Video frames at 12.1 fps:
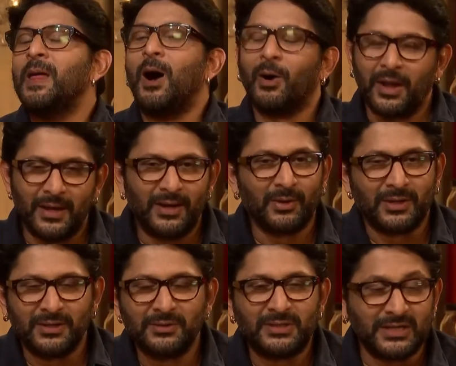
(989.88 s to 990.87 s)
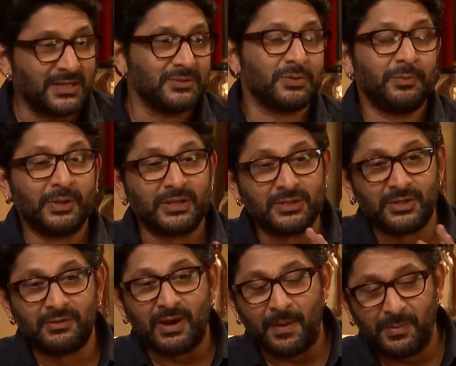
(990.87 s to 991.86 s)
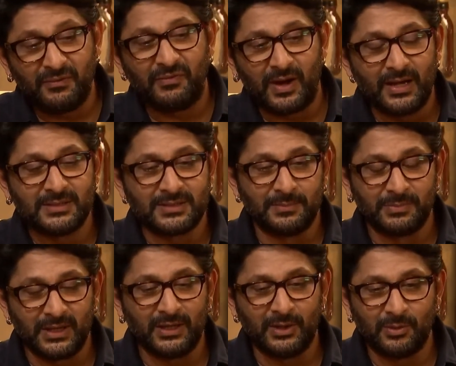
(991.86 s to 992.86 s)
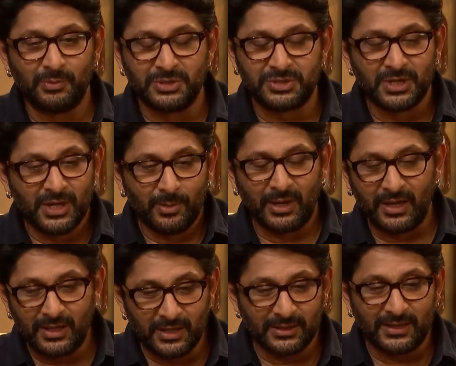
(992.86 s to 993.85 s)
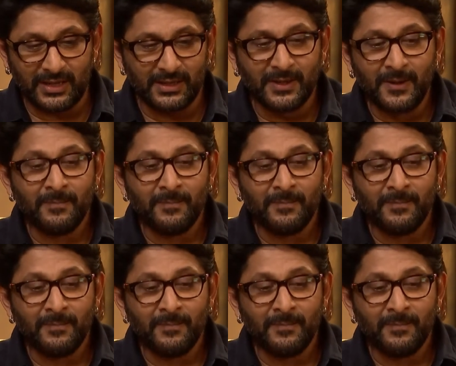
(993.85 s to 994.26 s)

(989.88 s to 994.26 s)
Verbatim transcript: Okay, okay, that sounds good because rapid fire is something you know which when I hear that,